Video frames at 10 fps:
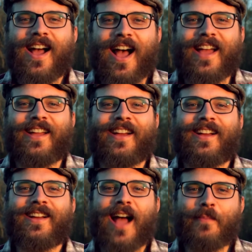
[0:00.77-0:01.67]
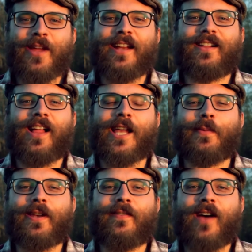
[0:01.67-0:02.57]
Hi, I'm Nate
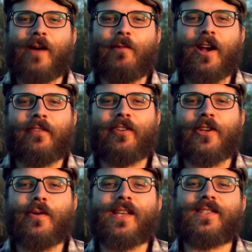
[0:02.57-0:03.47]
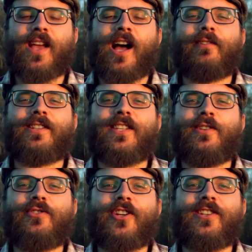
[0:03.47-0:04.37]
Kleinman. I'm running for U S Congress in
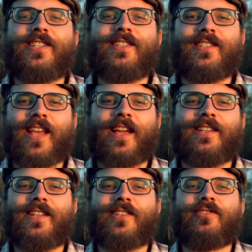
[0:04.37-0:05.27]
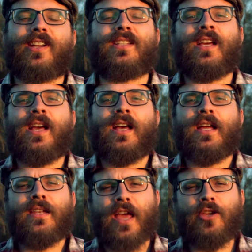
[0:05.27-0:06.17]
New Jersey's second District.
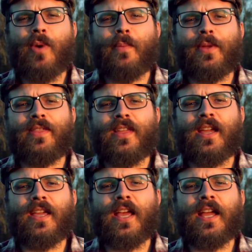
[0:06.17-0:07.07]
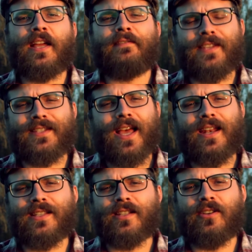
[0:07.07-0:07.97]
Now you might be thinking, this guy
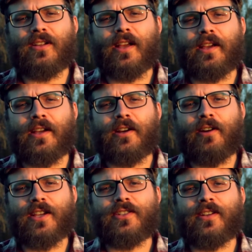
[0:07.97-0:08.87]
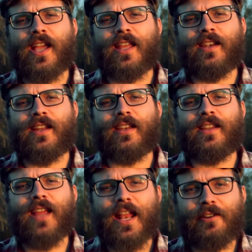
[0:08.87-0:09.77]
doesn't look like a congressional candidate.
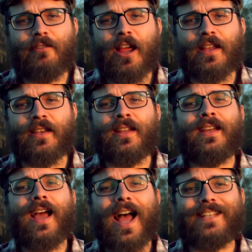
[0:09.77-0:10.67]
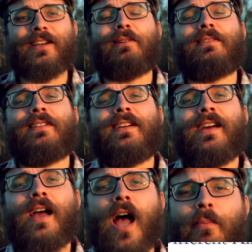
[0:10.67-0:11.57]
And you're right, I don't.
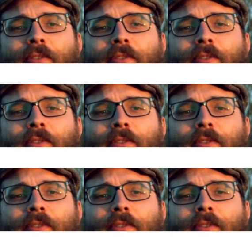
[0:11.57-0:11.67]
I'm a